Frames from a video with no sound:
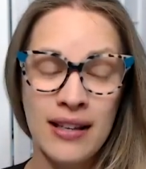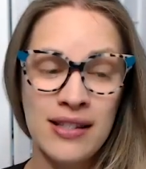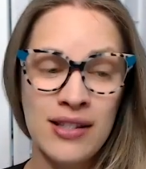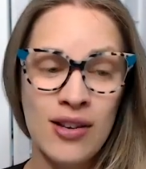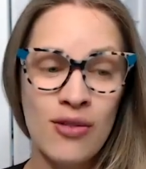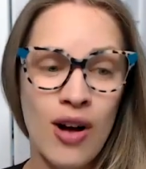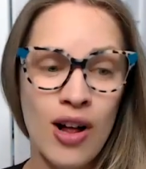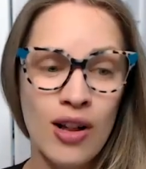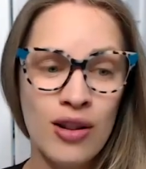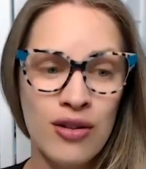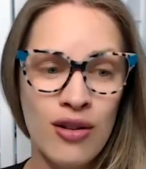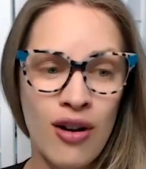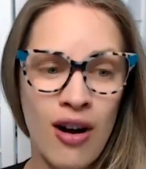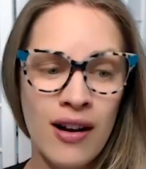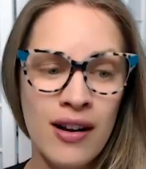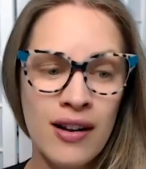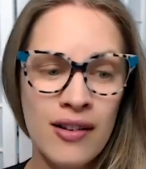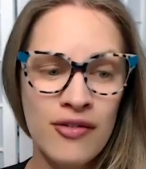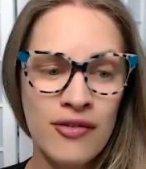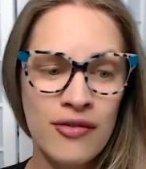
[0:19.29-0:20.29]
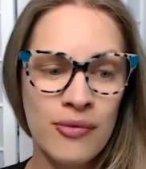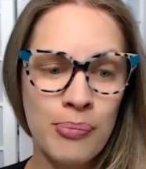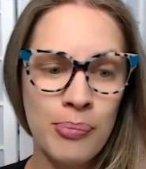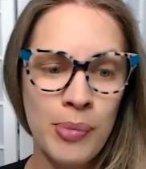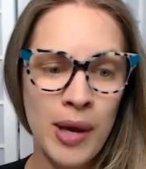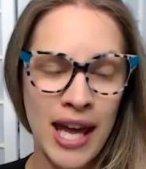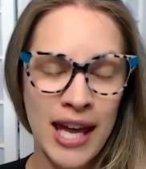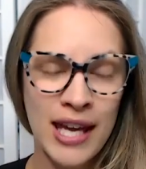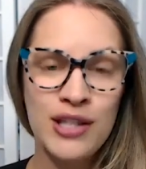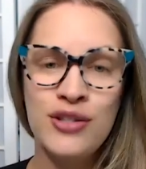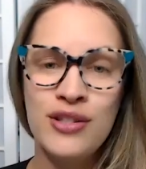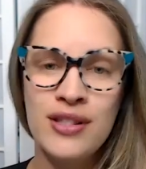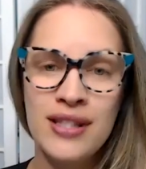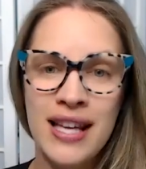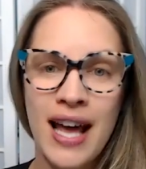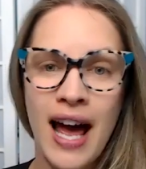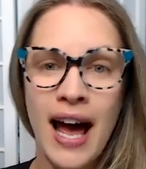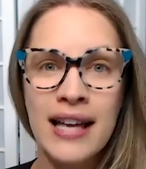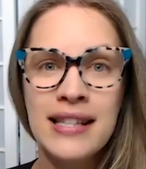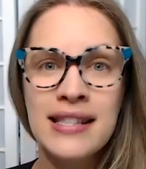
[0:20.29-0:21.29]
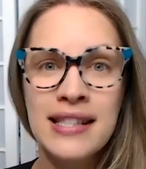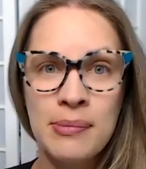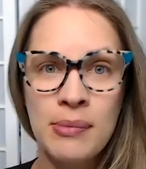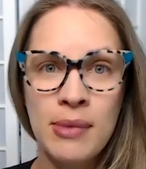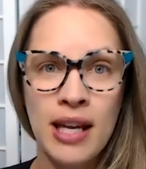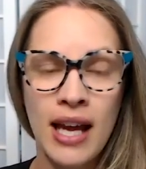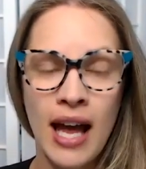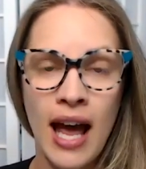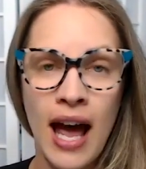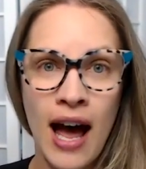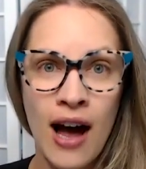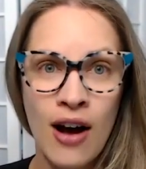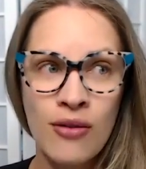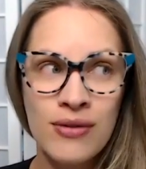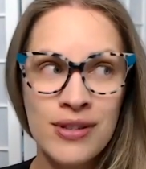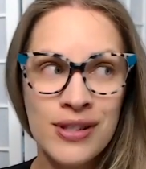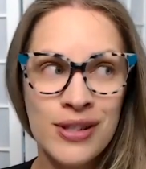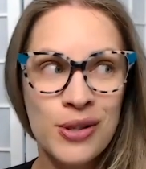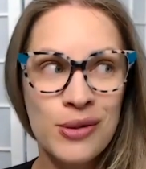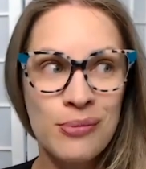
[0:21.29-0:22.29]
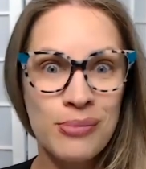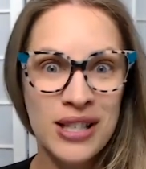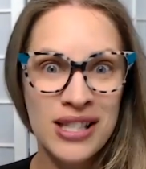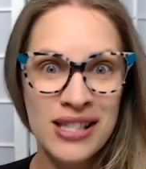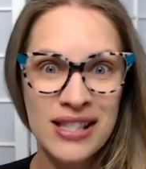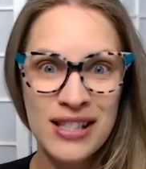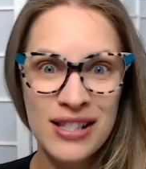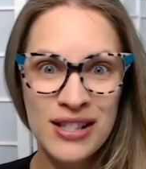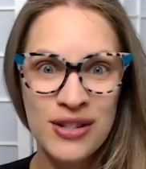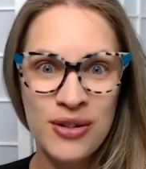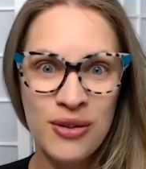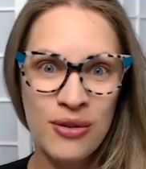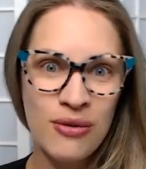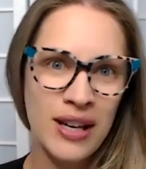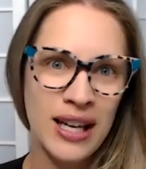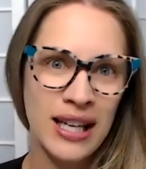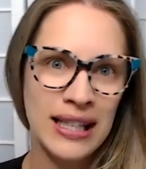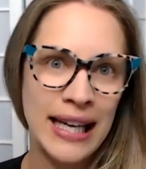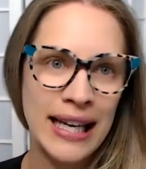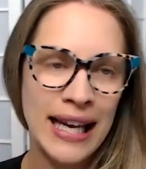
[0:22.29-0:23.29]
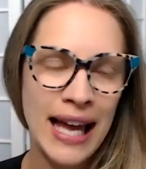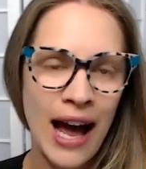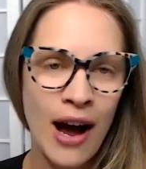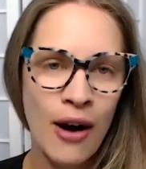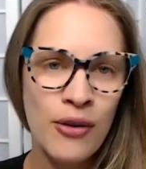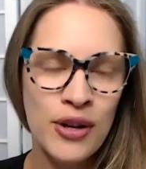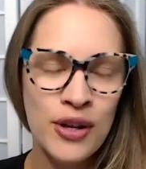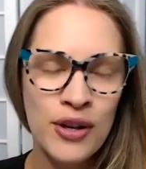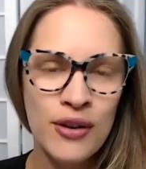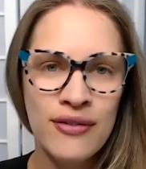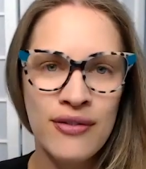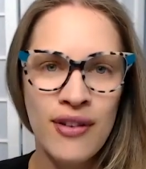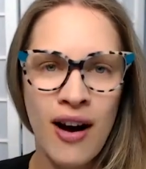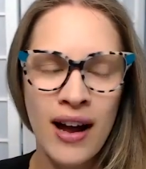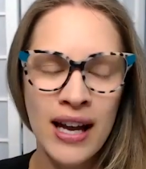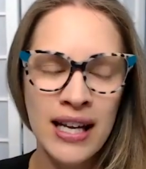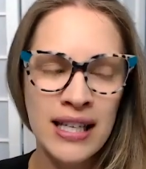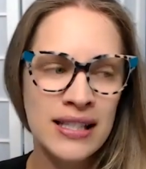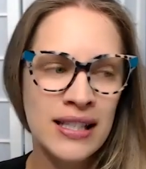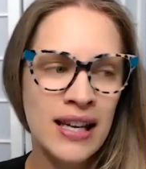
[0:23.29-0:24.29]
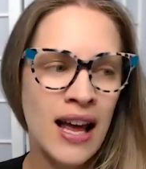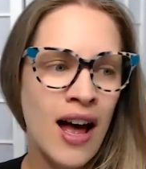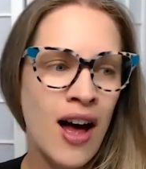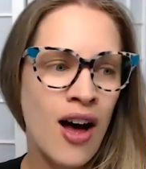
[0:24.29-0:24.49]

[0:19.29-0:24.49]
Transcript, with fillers: So a lot of patients ask me, "How is your business doing? Like, how do you find?"